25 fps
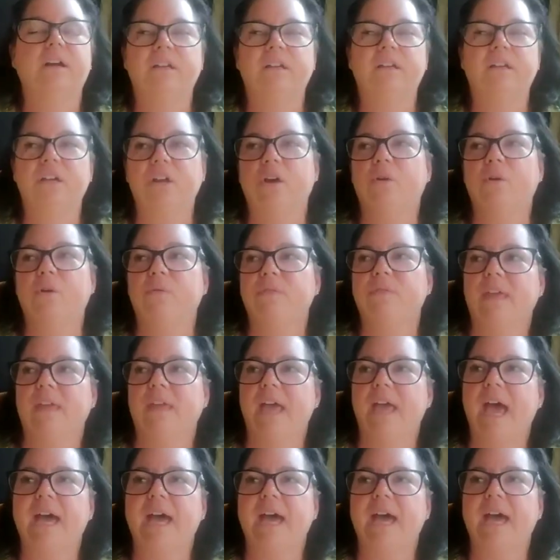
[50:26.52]
you know, that
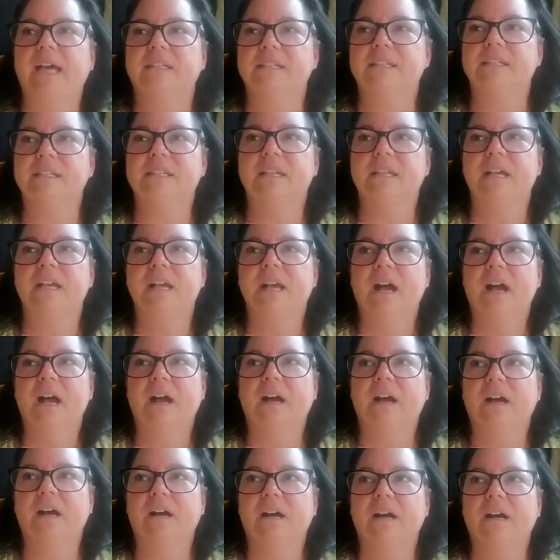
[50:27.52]
has,
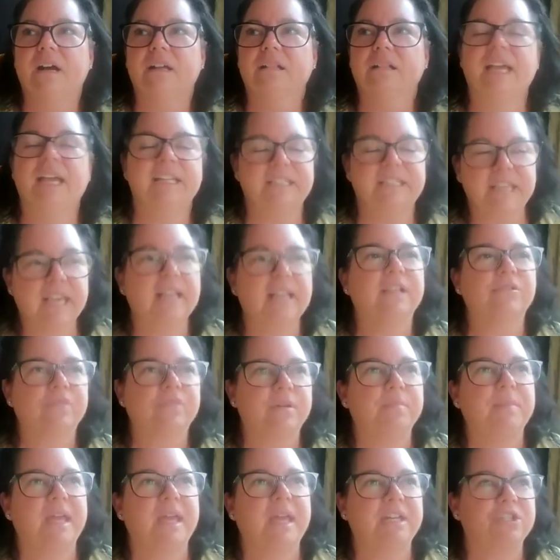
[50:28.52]
like Taylor
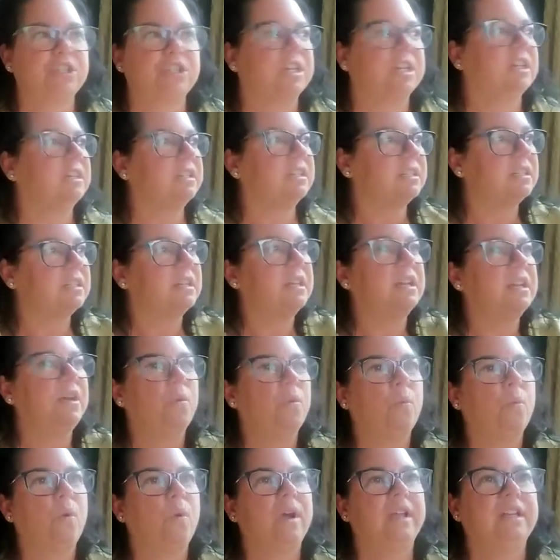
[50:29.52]
had mentioned,
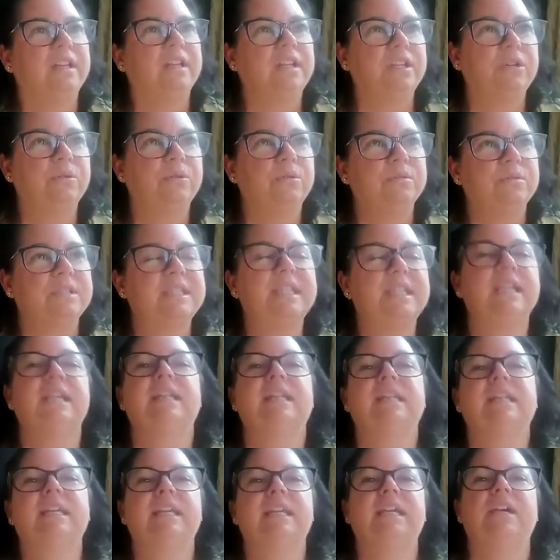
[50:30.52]
when you
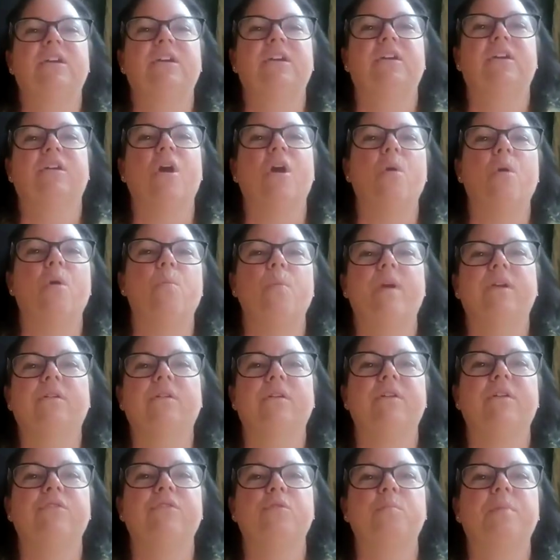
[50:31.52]
see and hear, oh, what
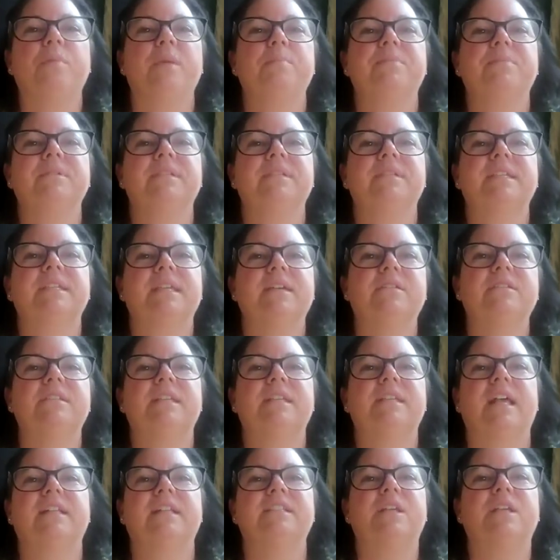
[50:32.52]
are other people's skill
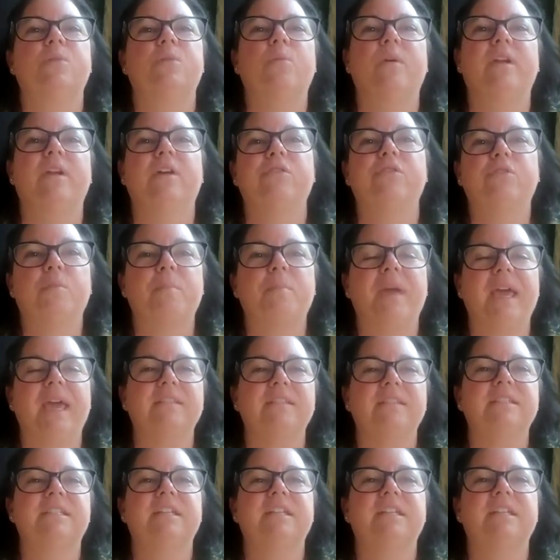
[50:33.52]
sets and what other
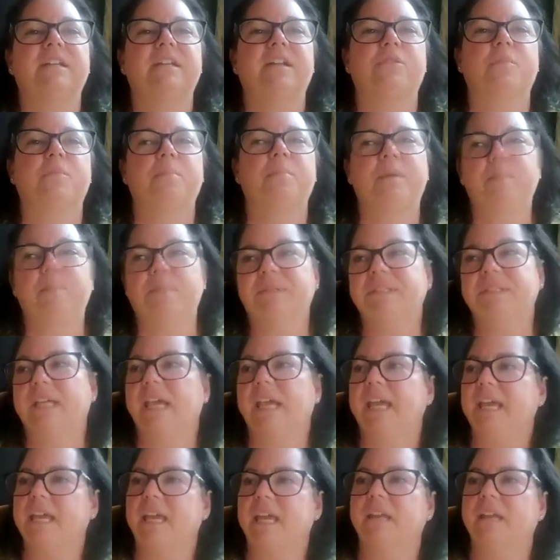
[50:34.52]
paths did other people
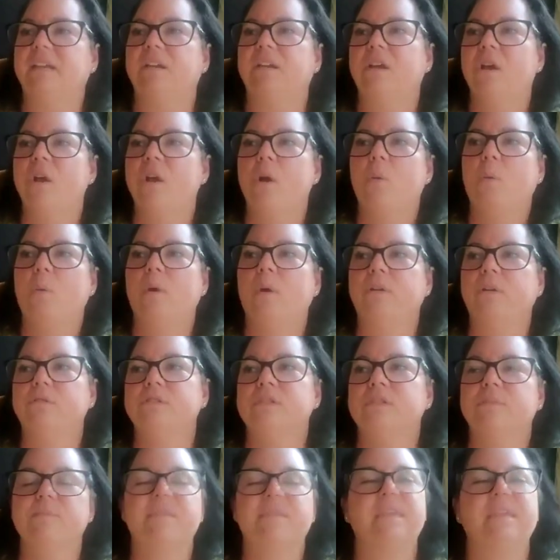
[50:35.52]
take? And what are
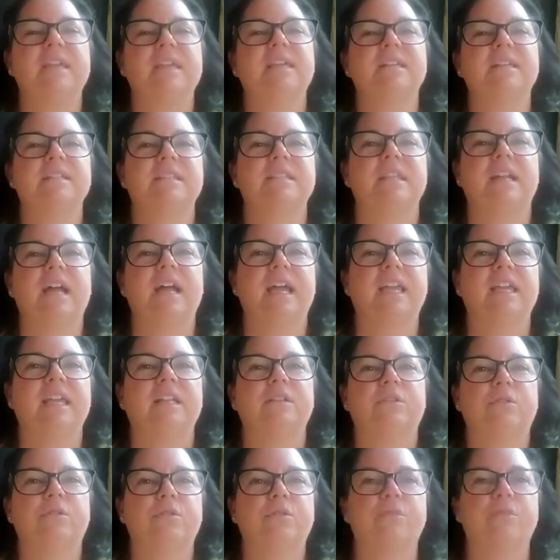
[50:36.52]
some things that I
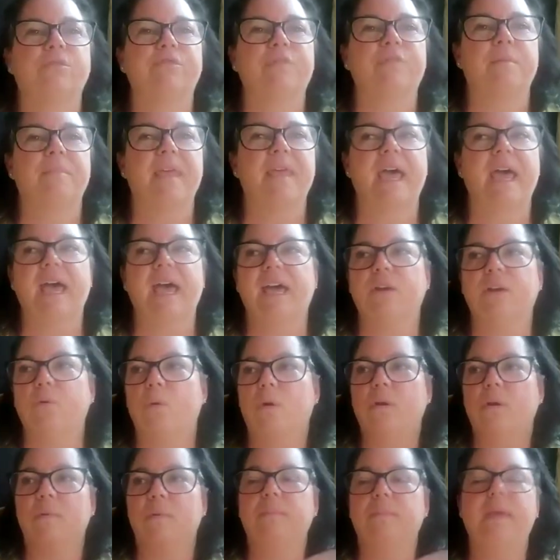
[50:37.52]
can learn from that?
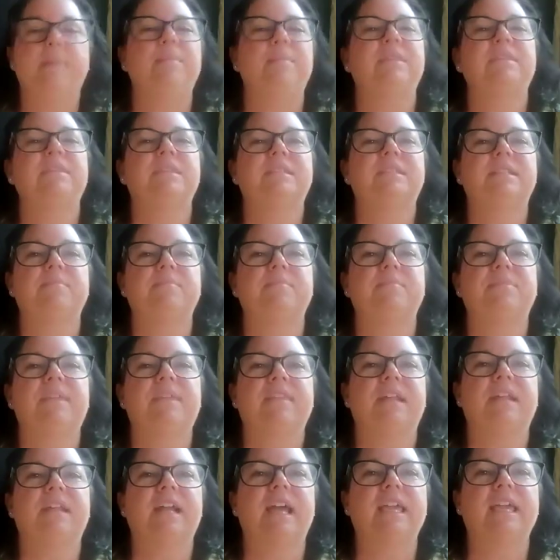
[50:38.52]
Or maybe there's
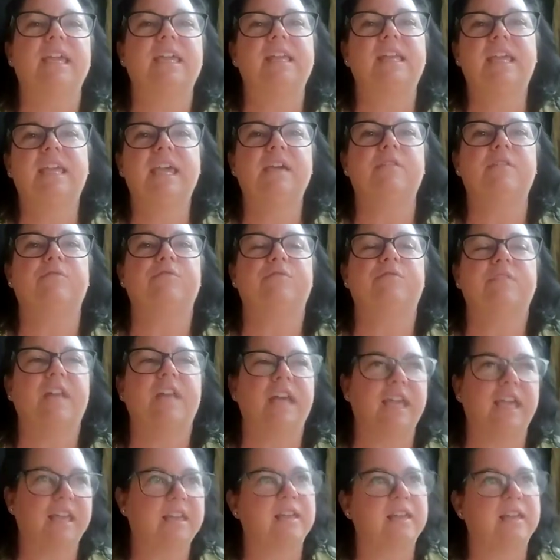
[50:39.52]
something that I can give.
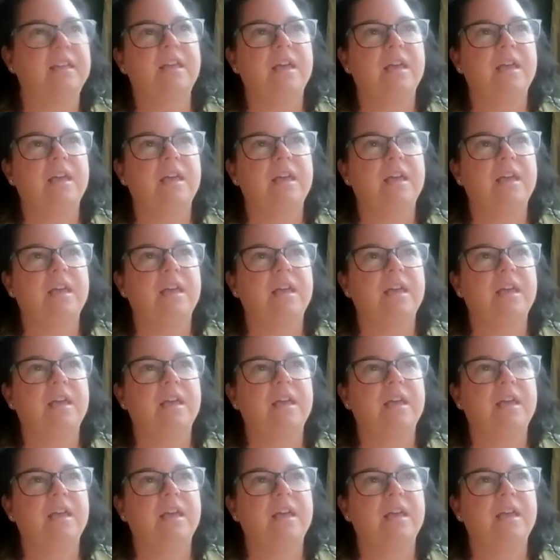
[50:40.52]
Like